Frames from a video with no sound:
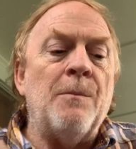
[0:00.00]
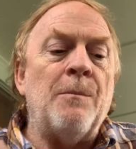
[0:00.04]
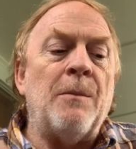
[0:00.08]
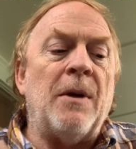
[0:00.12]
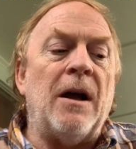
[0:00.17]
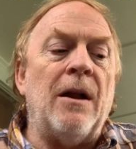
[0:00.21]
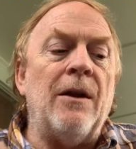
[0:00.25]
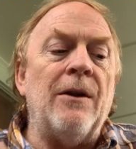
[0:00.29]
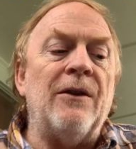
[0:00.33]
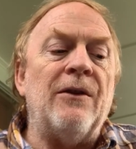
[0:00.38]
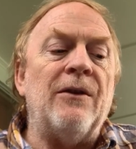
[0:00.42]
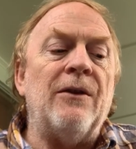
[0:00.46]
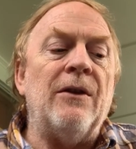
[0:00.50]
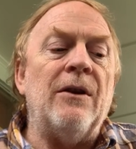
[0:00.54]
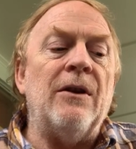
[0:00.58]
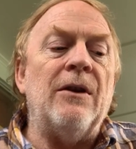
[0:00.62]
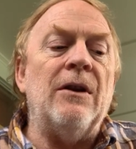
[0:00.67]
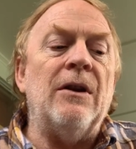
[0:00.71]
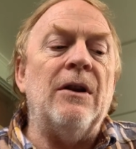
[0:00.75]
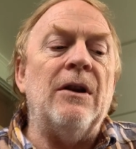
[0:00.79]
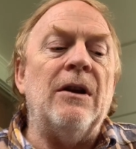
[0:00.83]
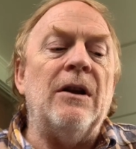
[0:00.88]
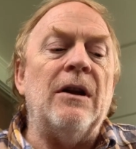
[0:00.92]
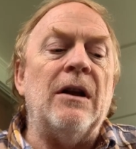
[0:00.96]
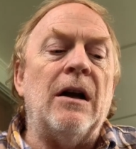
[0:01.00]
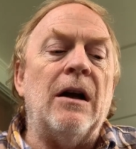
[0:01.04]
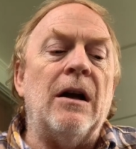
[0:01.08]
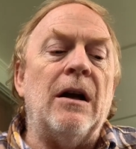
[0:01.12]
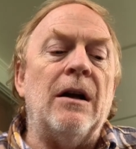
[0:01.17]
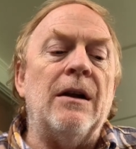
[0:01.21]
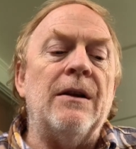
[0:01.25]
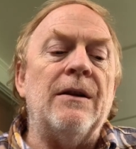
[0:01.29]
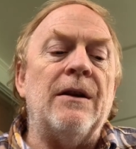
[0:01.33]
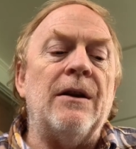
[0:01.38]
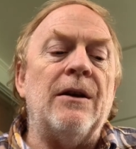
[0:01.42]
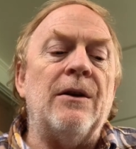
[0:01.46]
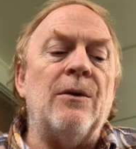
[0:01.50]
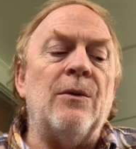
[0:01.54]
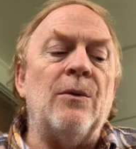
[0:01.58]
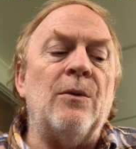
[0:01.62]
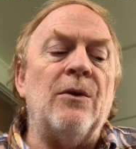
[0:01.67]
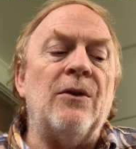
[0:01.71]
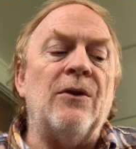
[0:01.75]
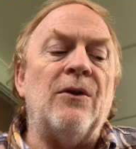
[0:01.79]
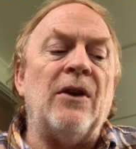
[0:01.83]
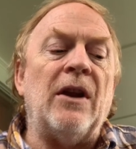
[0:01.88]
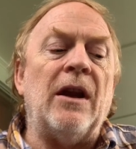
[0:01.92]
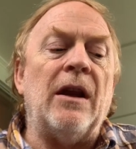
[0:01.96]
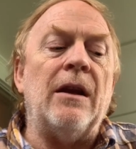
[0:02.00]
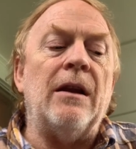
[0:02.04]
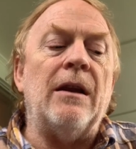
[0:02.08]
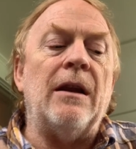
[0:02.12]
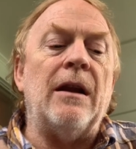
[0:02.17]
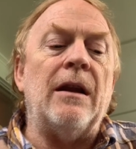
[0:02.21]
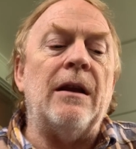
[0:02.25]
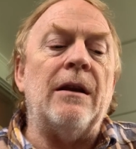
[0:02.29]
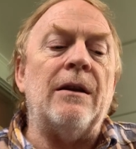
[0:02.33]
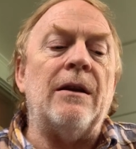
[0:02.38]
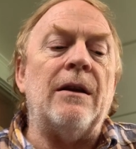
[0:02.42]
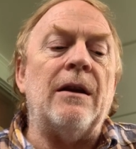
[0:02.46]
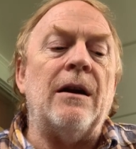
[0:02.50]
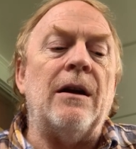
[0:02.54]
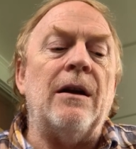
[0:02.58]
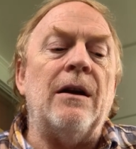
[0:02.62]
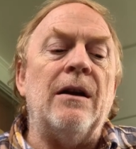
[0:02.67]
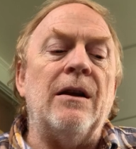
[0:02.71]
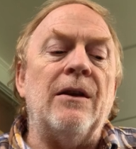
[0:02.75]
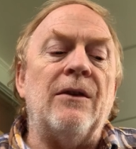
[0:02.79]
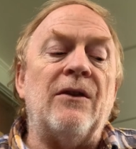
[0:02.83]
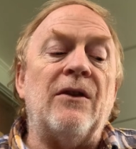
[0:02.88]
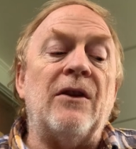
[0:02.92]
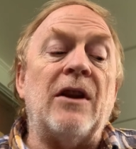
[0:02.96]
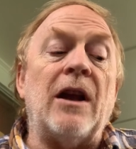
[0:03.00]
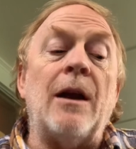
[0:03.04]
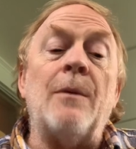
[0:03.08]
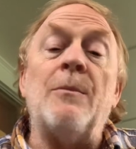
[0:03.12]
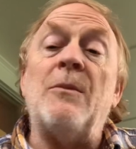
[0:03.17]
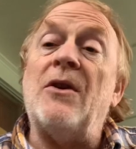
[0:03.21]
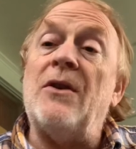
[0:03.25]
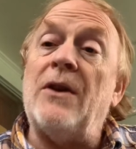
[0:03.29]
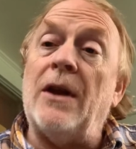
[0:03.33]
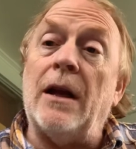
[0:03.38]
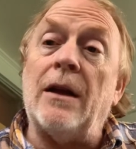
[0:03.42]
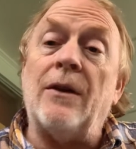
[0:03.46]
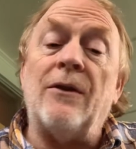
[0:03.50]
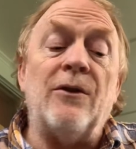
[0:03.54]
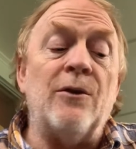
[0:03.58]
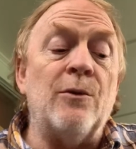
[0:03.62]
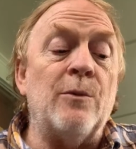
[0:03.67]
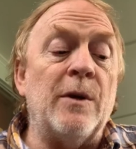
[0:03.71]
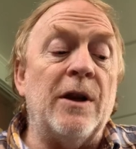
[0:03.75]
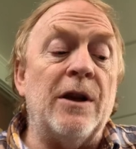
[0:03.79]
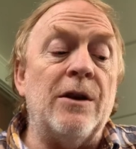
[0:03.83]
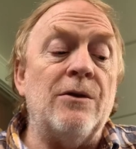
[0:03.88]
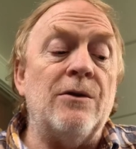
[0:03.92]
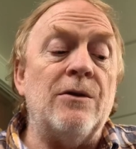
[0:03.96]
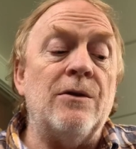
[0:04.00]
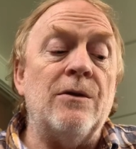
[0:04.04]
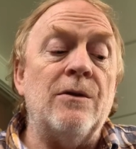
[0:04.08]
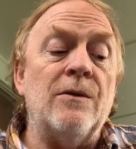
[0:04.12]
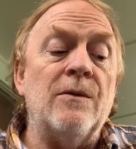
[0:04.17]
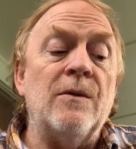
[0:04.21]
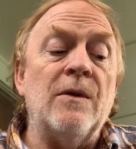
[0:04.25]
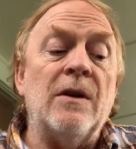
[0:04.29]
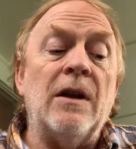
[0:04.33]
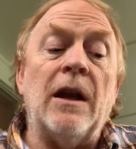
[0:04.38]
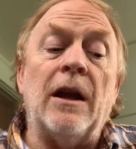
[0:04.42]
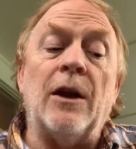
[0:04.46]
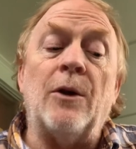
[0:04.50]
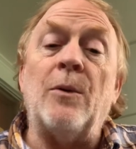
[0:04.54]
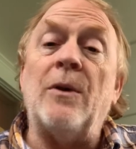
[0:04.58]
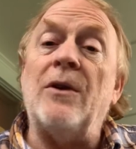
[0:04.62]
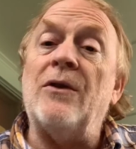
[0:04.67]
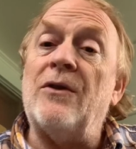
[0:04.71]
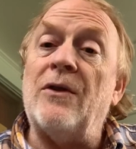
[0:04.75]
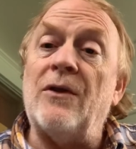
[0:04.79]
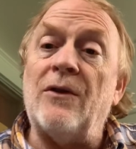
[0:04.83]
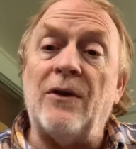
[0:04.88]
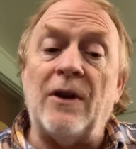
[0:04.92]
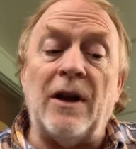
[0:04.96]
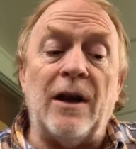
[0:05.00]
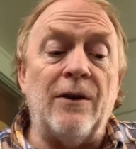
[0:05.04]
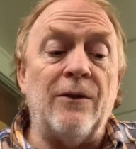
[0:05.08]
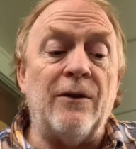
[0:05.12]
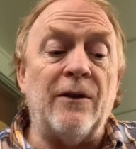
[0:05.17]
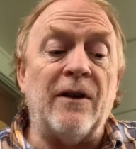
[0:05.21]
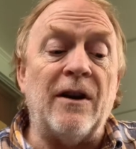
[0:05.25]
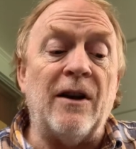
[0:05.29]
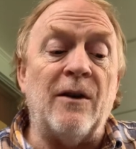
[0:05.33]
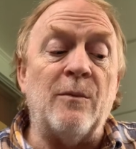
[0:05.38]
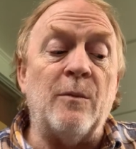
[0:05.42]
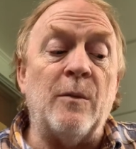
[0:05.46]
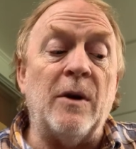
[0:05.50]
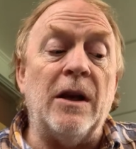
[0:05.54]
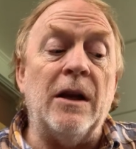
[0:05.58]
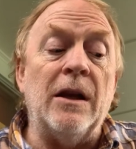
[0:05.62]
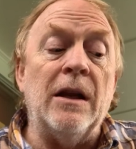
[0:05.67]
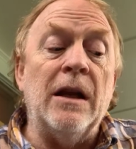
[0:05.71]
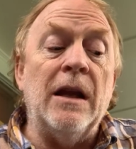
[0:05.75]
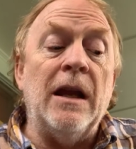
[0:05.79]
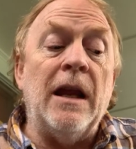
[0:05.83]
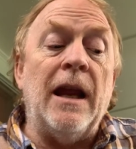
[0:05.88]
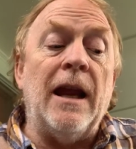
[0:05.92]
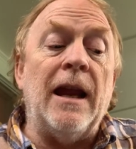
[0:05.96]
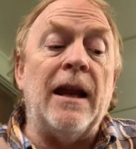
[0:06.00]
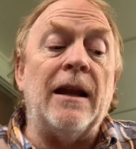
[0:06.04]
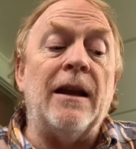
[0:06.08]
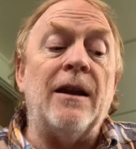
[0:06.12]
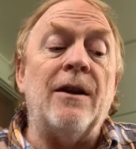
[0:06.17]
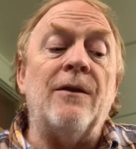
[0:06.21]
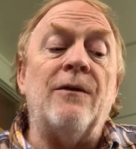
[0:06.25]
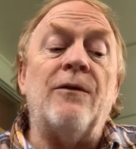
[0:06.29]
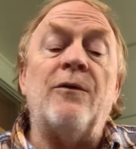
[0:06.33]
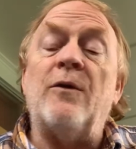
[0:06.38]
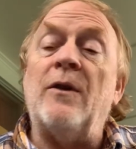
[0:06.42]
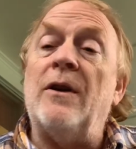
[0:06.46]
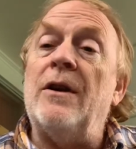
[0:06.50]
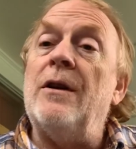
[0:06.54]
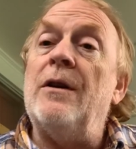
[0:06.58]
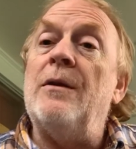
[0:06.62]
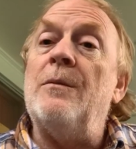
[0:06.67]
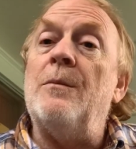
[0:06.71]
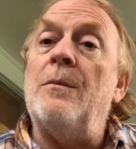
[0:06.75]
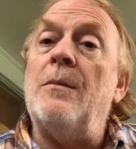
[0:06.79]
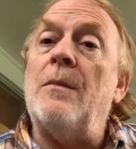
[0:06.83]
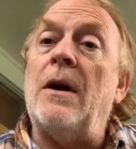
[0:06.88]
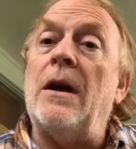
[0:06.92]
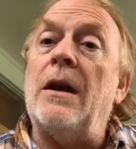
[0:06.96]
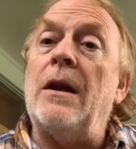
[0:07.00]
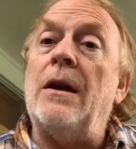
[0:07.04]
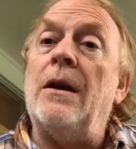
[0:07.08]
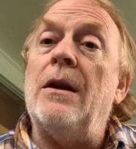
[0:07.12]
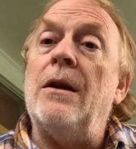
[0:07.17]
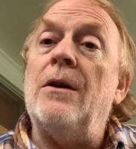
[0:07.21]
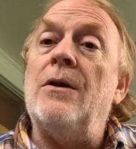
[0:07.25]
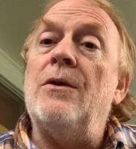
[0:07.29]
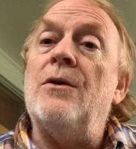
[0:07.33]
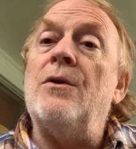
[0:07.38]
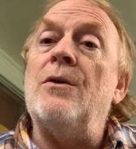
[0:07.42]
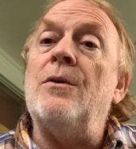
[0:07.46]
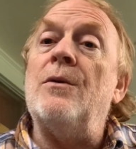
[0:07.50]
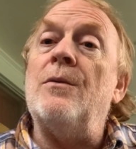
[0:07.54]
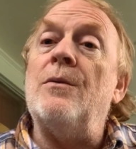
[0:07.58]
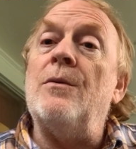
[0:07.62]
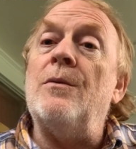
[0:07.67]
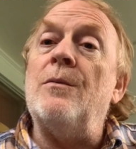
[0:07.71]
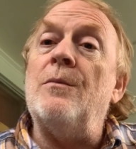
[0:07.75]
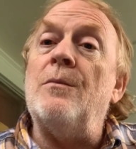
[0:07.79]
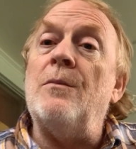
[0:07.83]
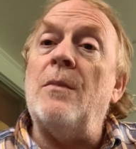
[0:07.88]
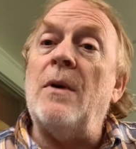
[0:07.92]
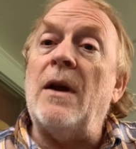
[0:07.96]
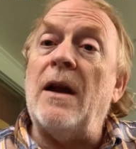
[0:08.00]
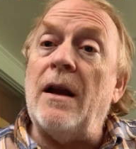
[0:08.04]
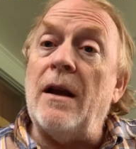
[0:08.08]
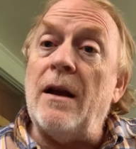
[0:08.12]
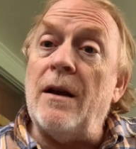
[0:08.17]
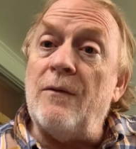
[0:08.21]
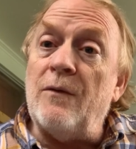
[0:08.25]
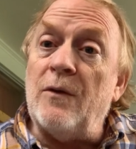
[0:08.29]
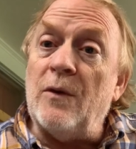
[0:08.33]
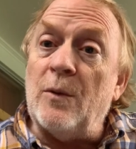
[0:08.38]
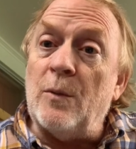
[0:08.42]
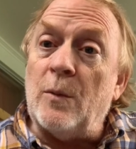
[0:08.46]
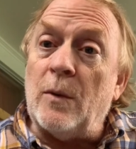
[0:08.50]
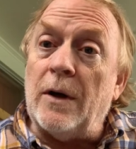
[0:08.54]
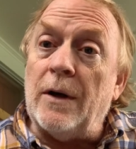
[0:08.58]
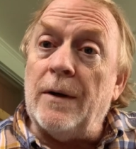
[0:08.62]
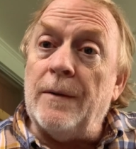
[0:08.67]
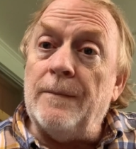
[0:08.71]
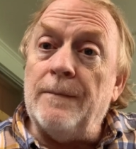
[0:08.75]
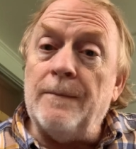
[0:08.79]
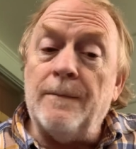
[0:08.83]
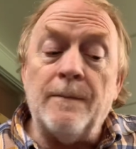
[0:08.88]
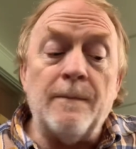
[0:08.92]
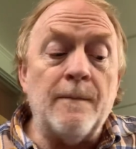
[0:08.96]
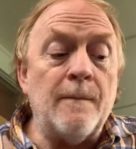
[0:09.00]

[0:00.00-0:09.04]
Policy, uh, they're saying that uh, it's time to tax the rich, increase the size of government, and give free money to everyone.